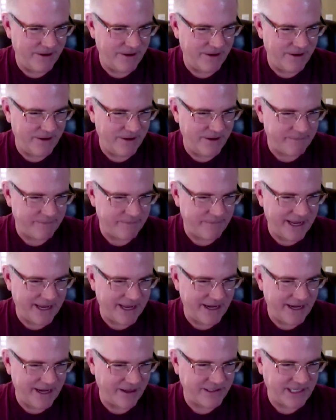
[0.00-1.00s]
man, it looks like
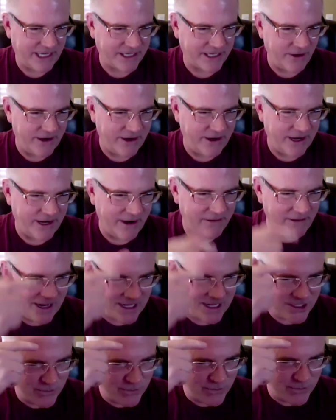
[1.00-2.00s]
your hairline's
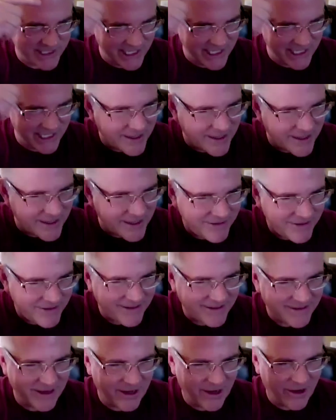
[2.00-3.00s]
receded, you
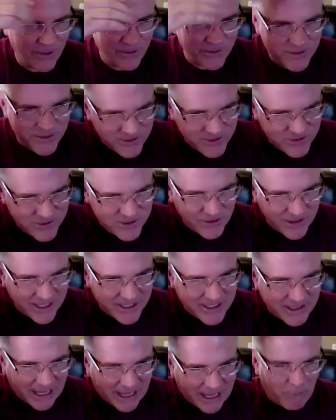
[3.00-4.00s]
know, two inches. Like,
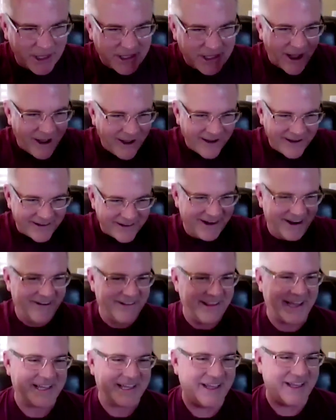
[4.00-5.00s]
what the, you know,
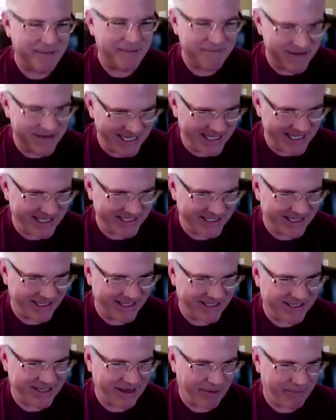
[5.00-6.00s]
like if that means
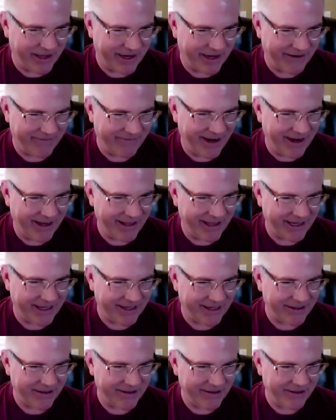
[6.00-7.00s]
something, right? Like,
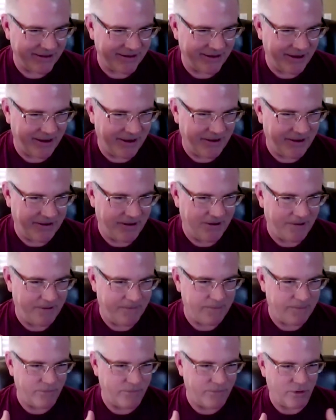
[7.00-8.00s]
yeah.
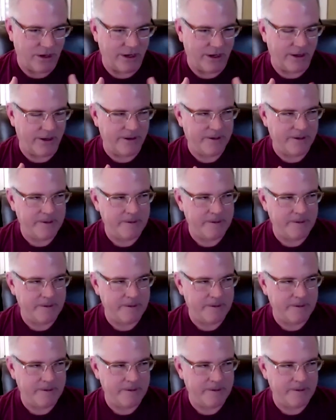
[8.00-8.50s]
um, right.